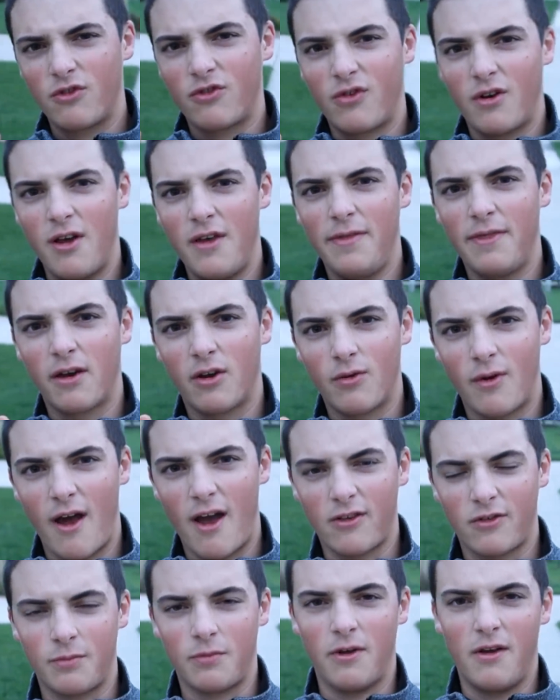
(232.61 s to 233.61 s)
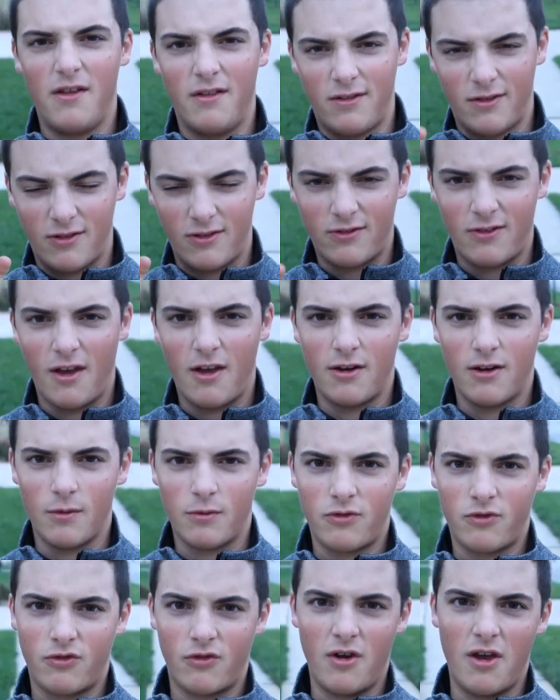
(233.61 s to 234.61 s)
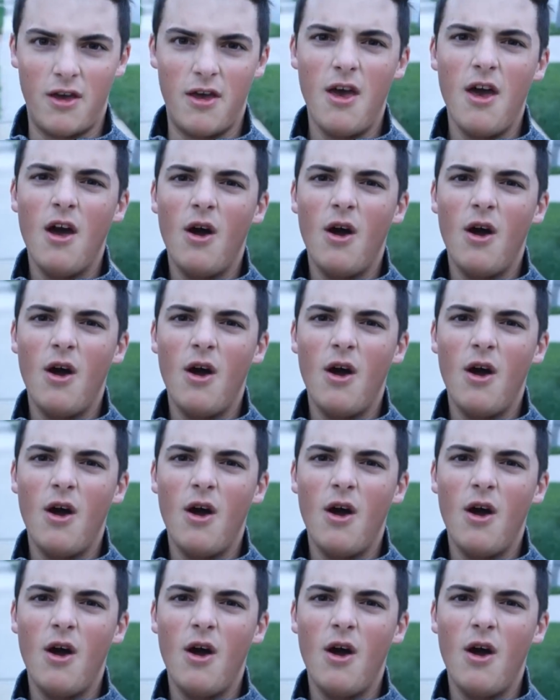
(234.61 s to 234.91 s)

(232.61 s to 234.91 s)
to train the grass blades to stand up straight.